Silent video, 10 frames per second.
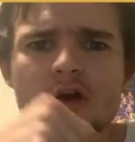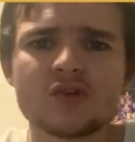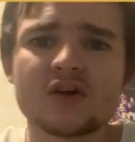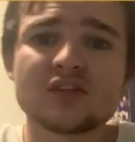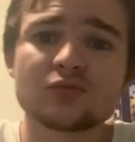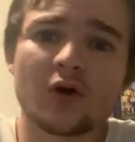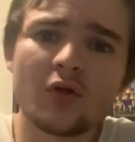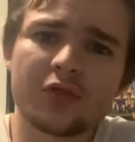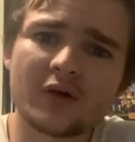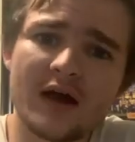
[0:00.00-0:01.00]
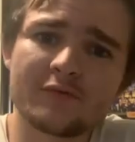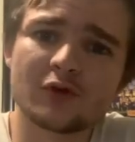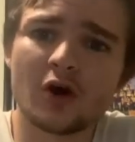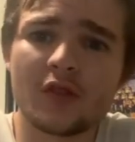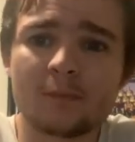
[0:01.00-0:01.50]
in 12th, I've
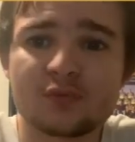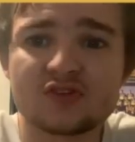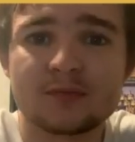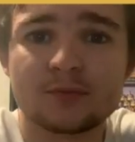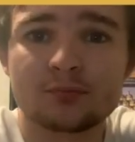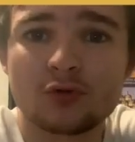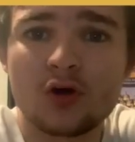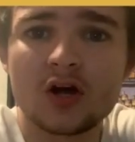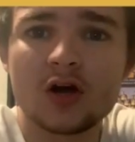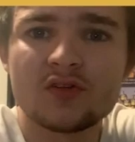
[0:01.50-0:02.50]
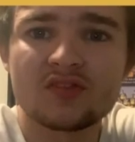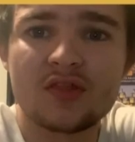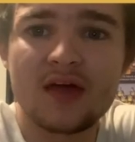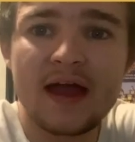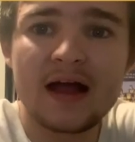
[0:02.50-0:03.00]
got the Brisbane Broncos.
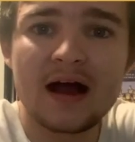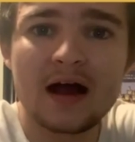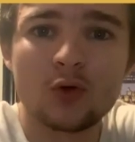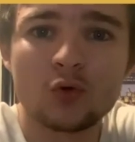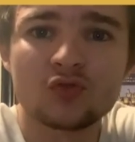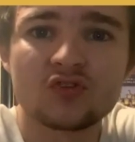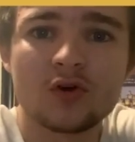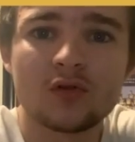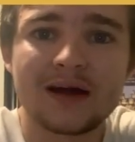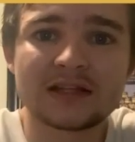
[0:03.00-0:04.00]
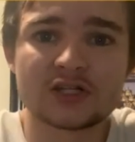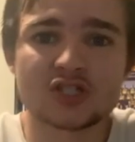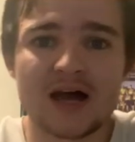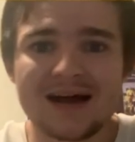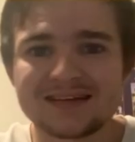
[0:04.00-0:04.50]
They are also, like the
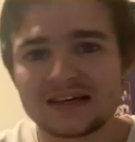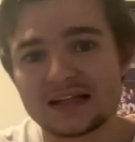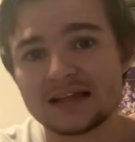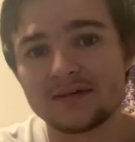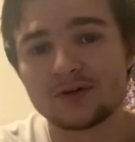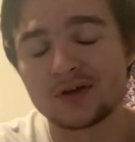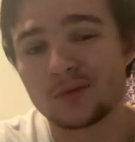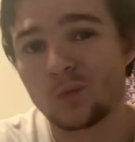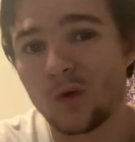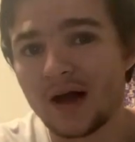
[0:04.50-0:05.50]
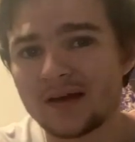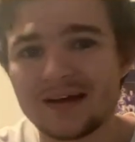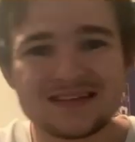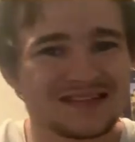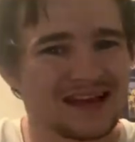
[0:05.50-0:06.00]
Sharks, 11 and 1.
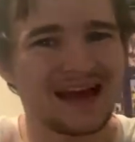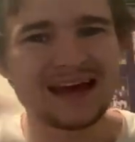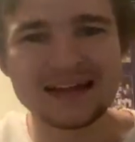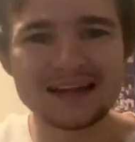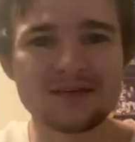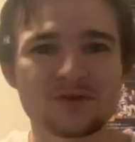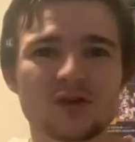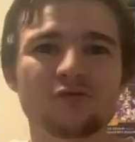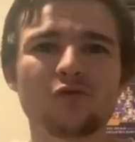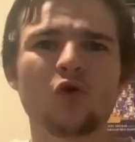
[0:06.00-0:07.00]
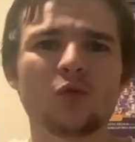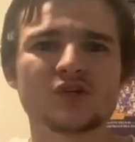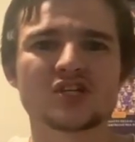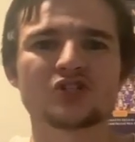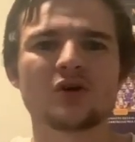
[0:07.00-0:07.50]
It's saying 11 and 4,
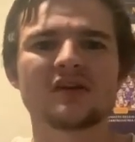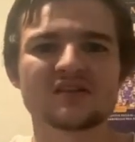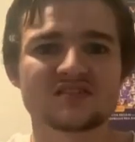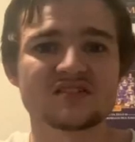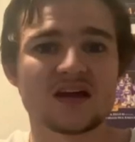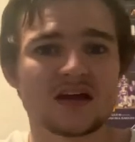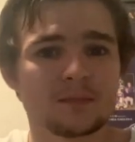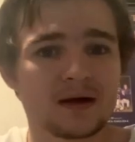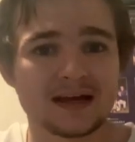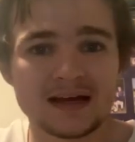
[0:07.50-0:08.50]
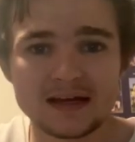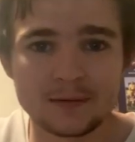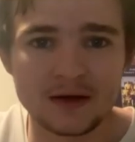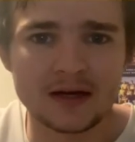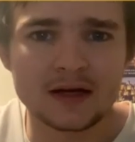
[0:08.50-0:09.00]
which I don't understand, but anyway.